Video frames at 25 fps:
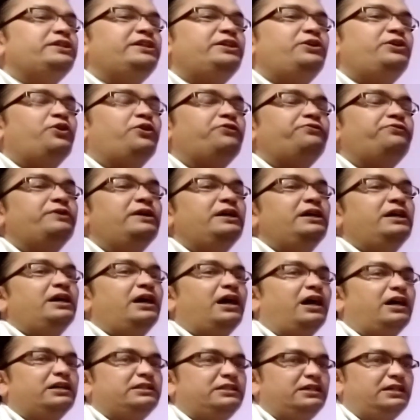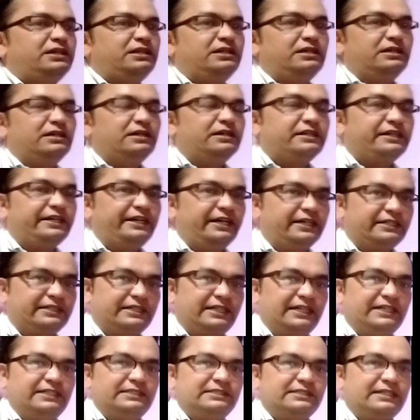need of other
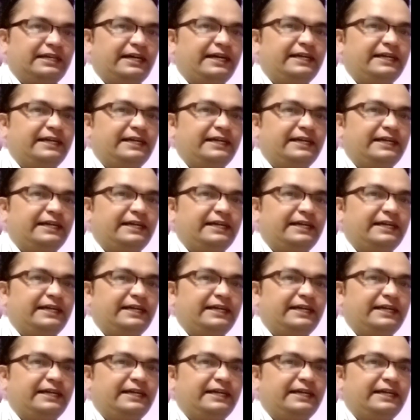reductase,